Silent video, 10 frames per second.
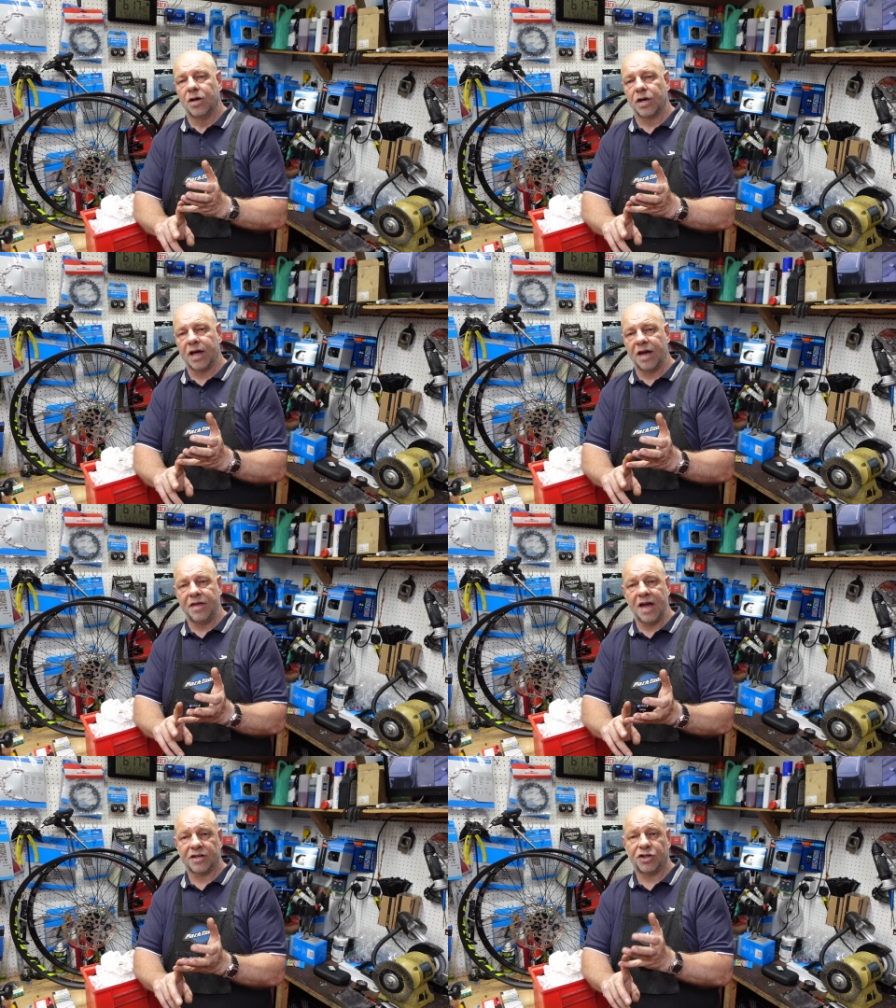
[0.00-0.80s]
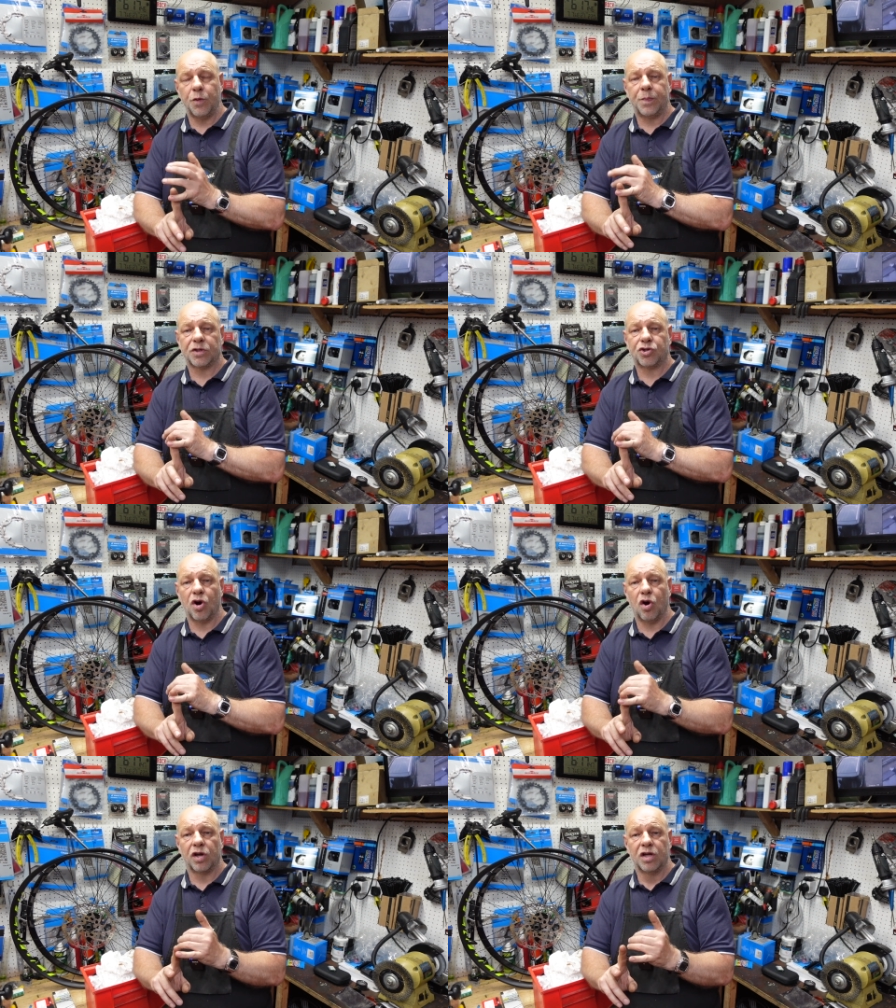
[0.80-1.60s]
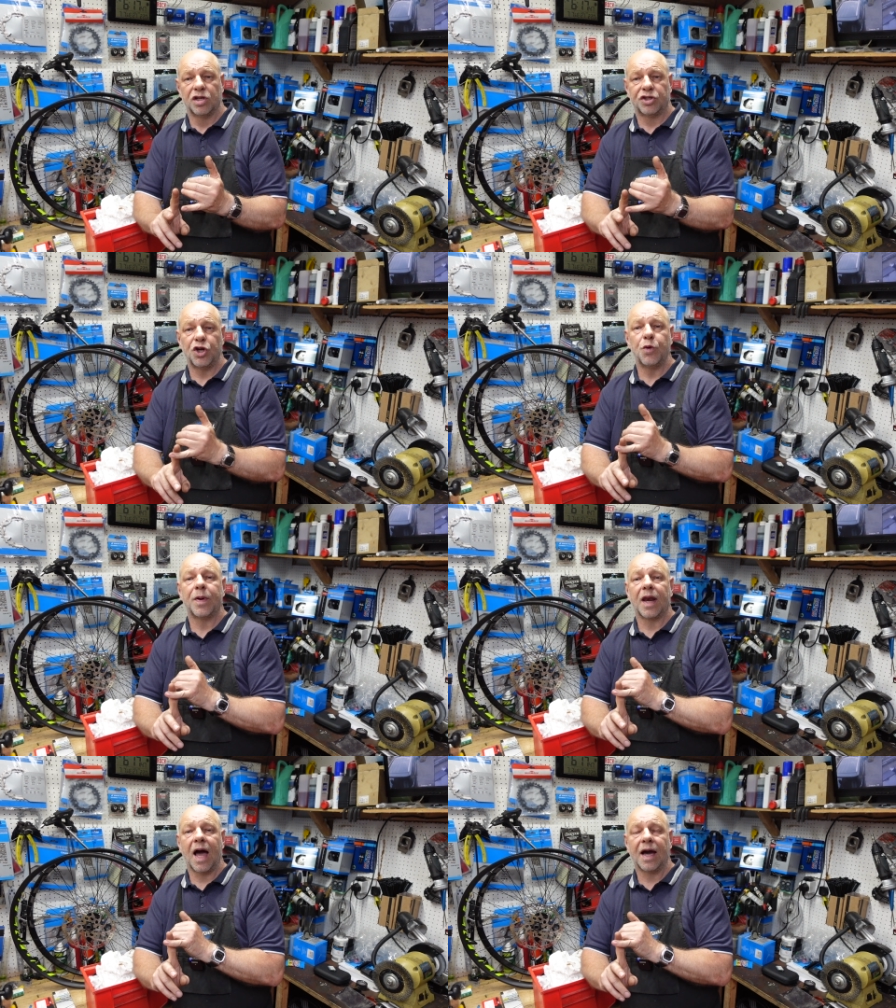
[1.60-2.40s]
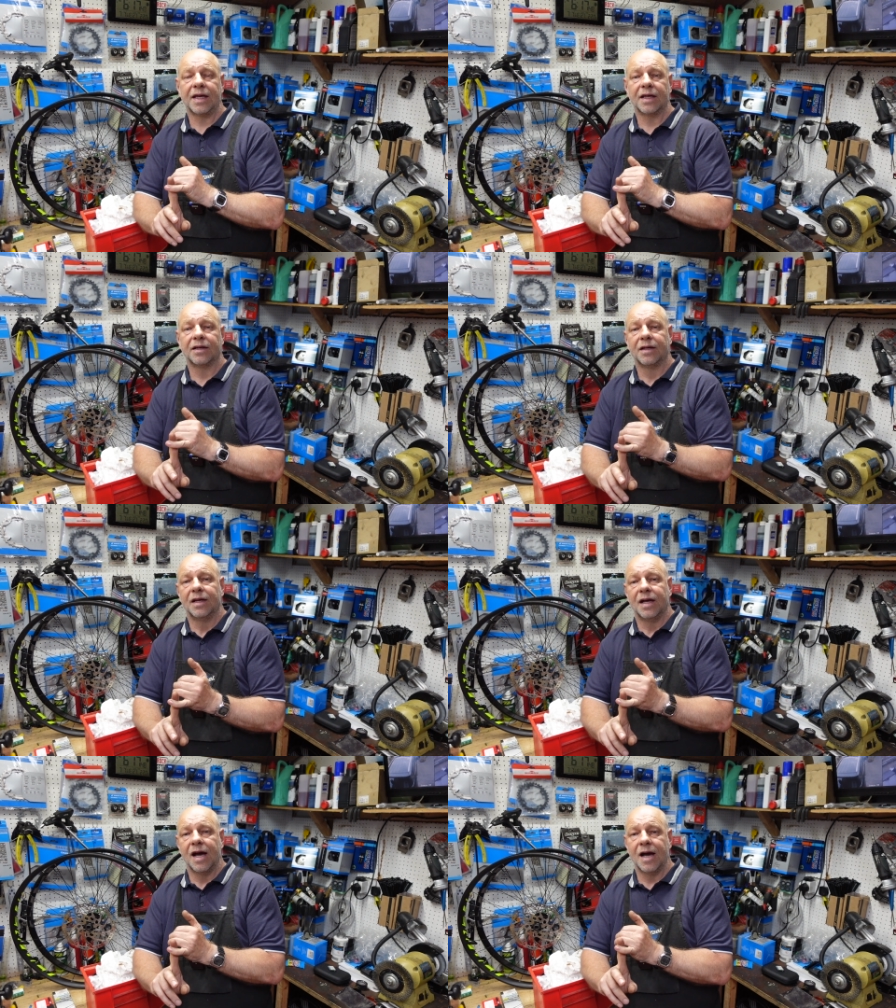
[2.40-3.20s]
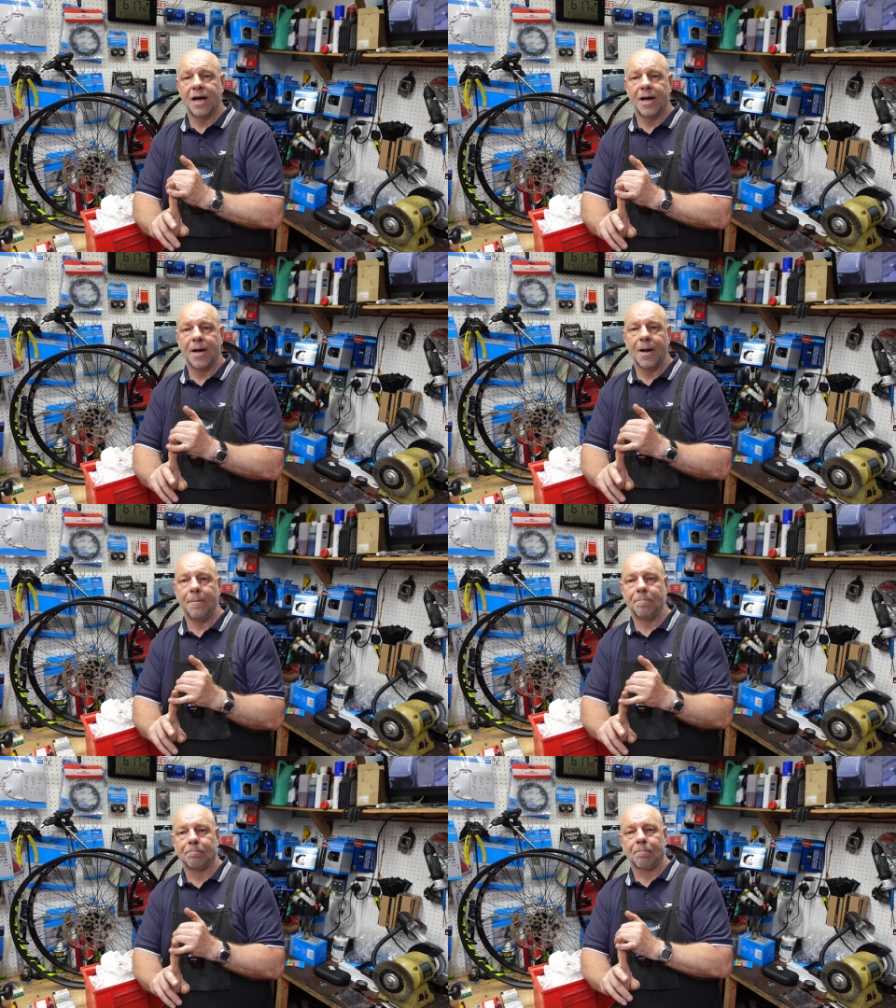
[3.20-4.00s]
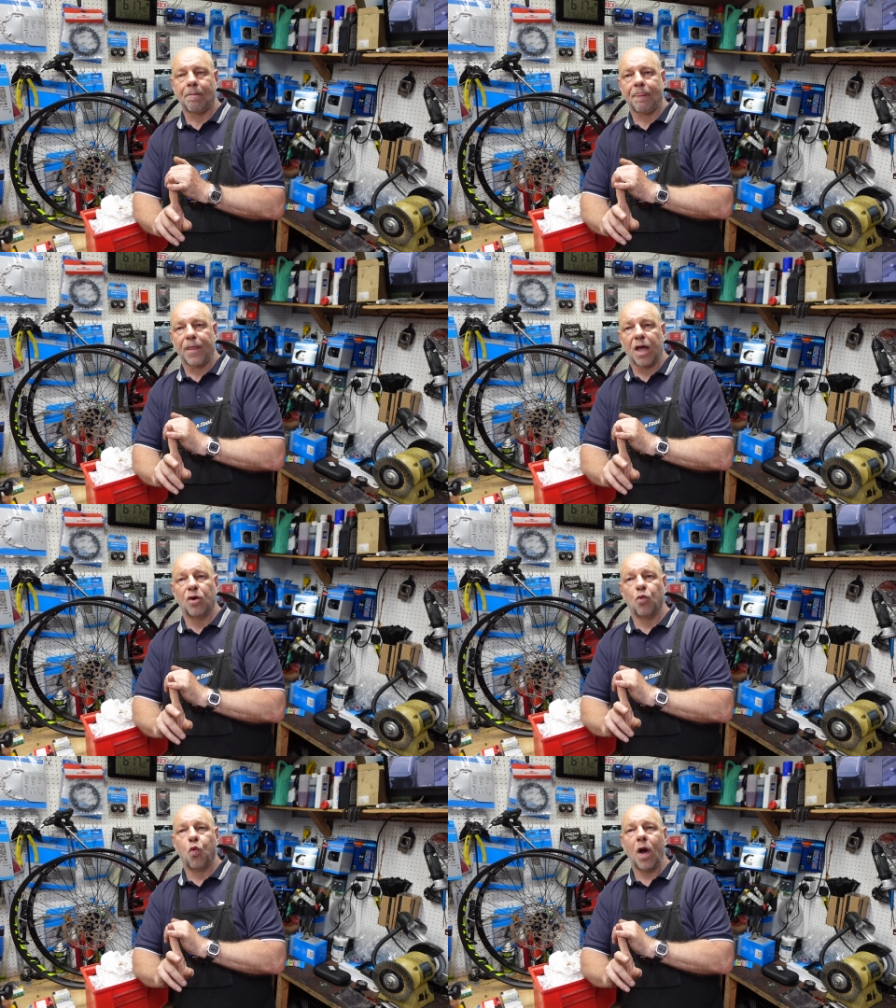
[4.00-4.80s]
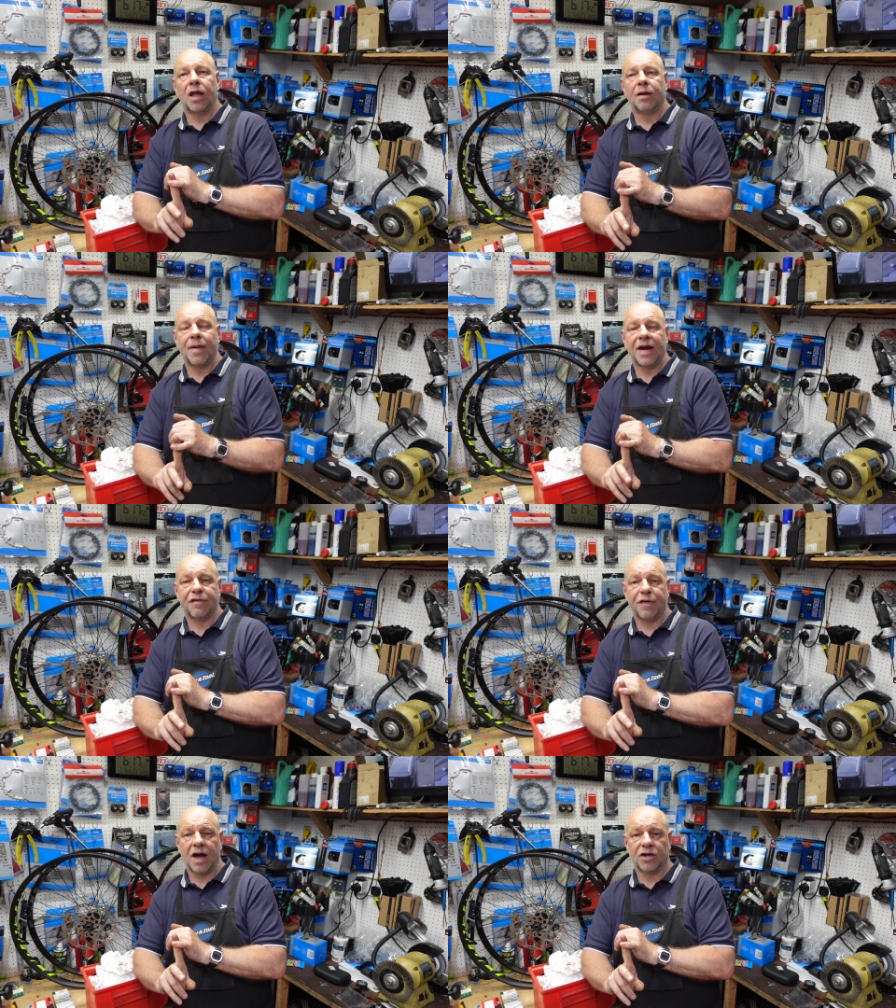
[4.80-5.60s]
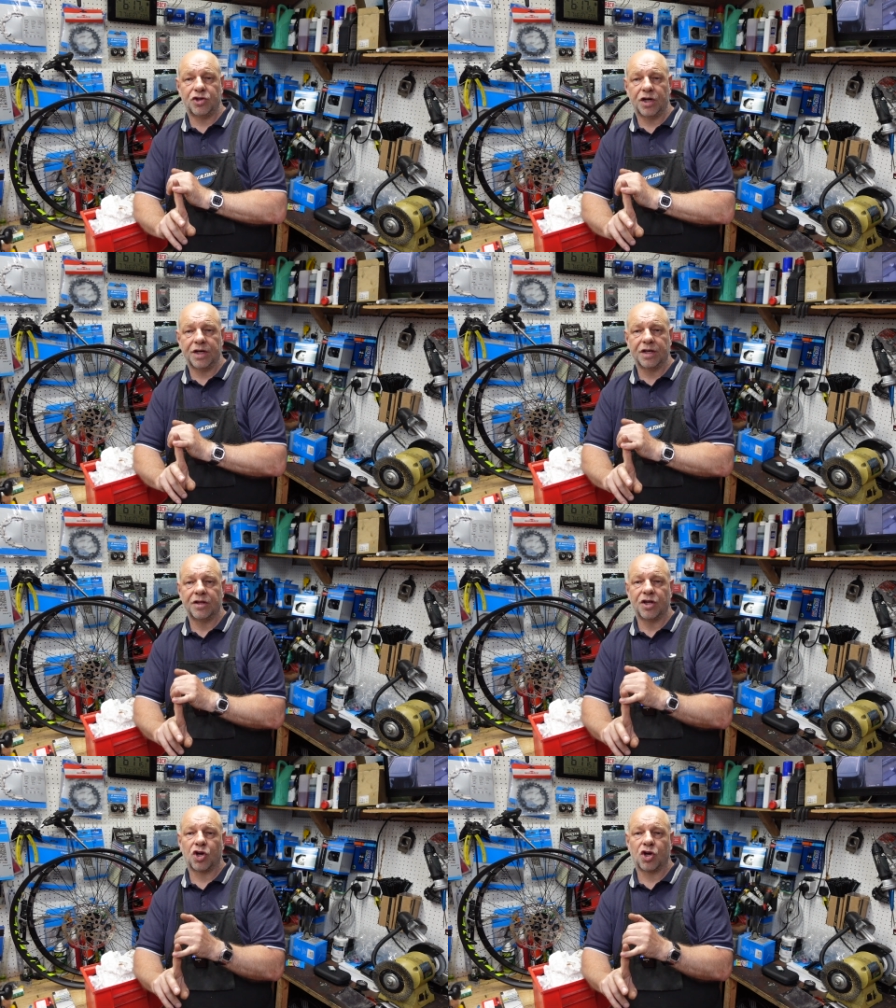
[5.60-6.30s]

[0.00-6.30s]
Okay, they are super strong, super light, um, well manufactured. The